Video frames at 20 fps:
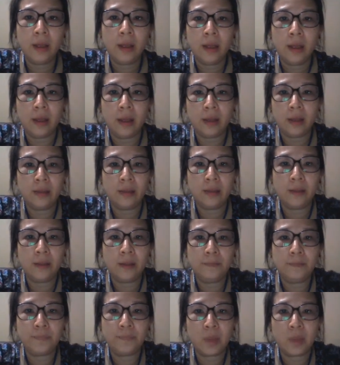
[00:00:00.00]
And
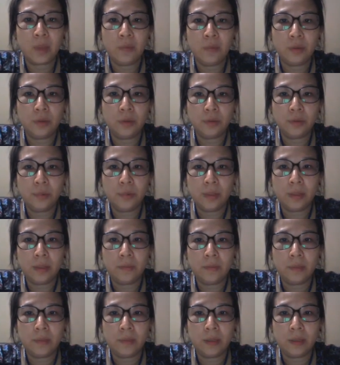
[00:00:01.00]
then we also
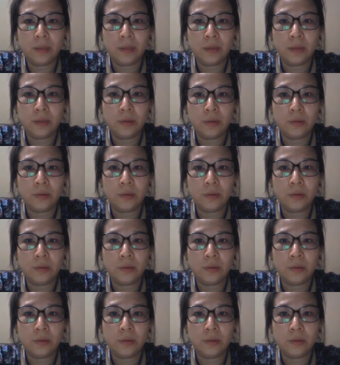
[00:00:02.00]
will use